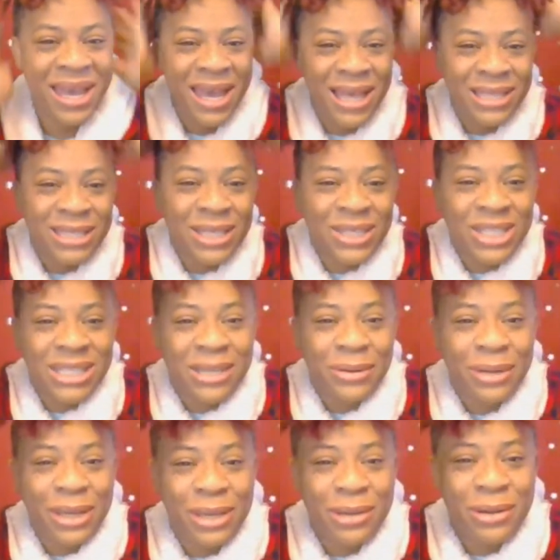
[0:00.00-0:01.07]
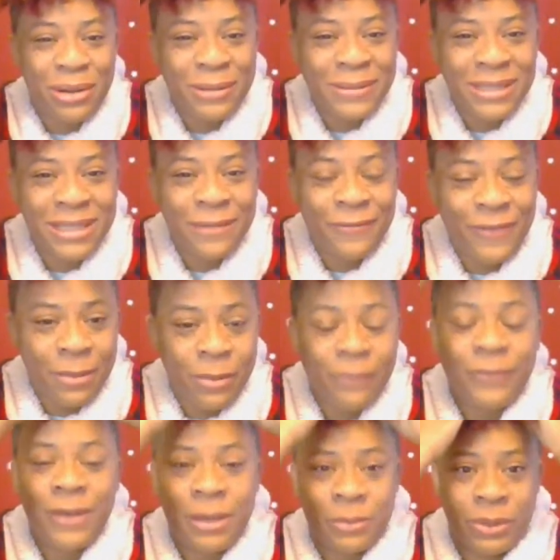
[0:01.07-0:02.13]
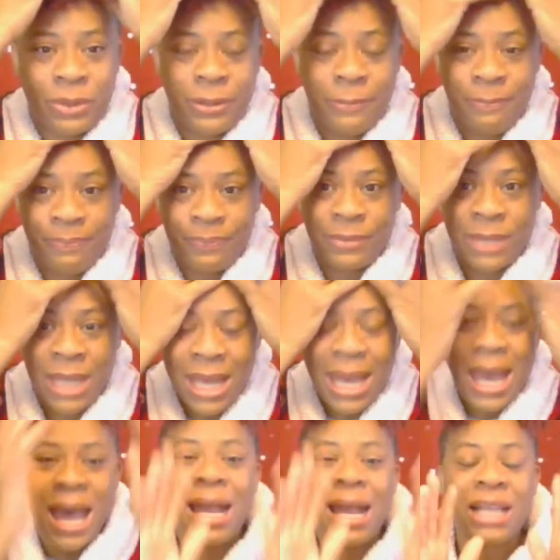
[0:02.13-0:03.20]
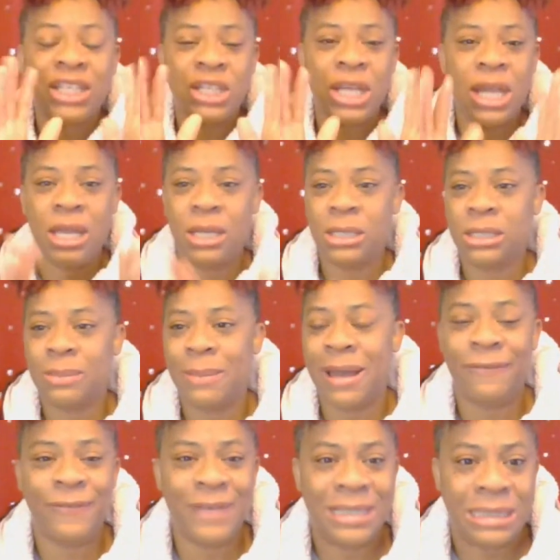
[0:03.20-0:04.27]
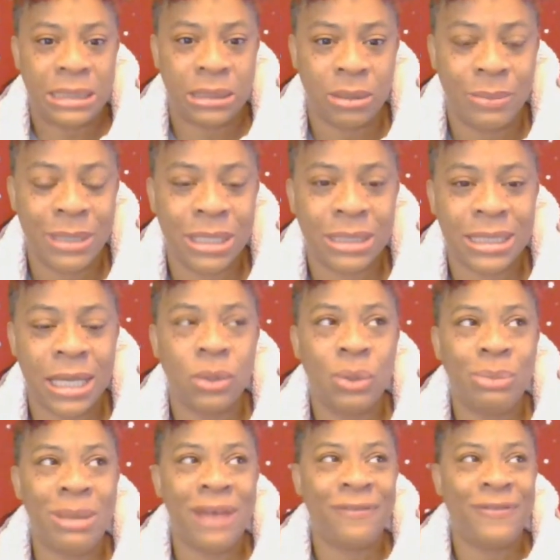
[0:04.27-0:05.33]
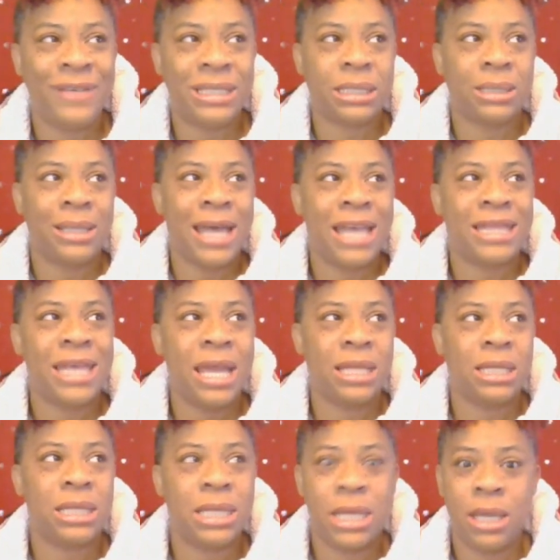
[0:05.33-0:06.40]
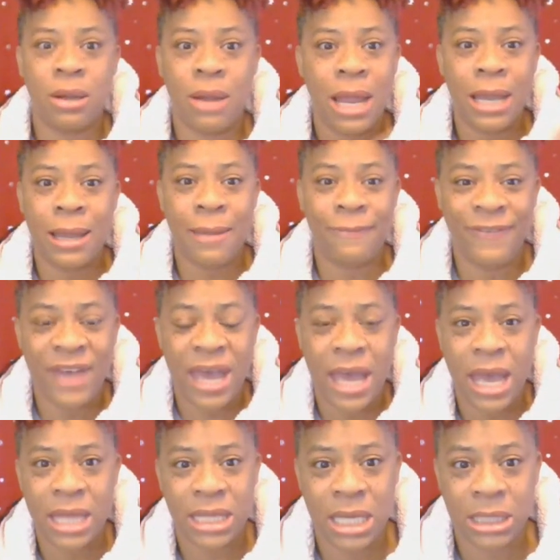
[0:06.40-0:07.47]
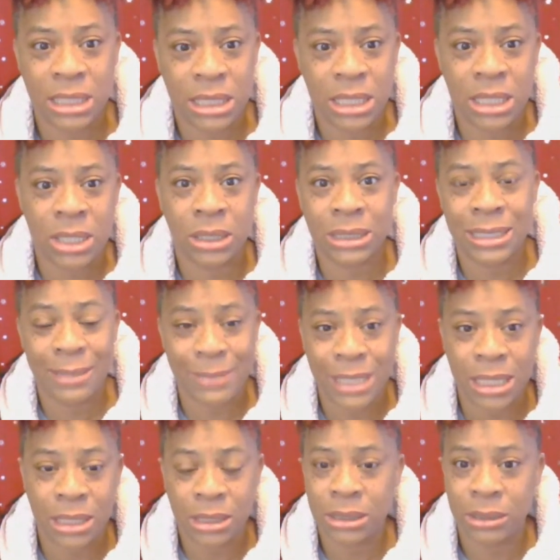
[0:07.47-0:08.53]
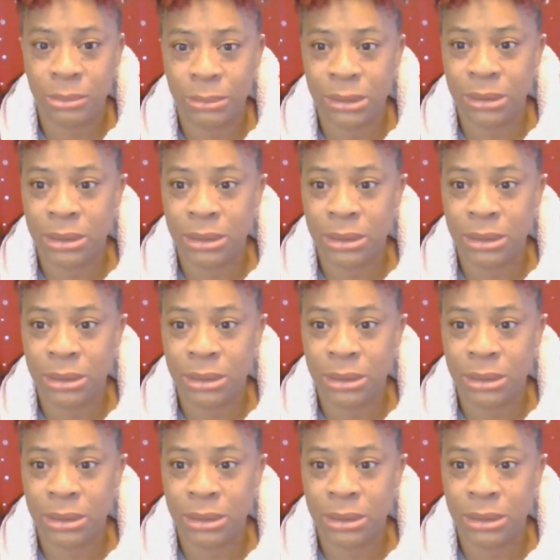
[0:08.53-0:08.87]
So she said, okay, you're going to come see February. I got to change my physical because I do my physical at the end of the year and I'm fat at the end of the year because I'm eating so much.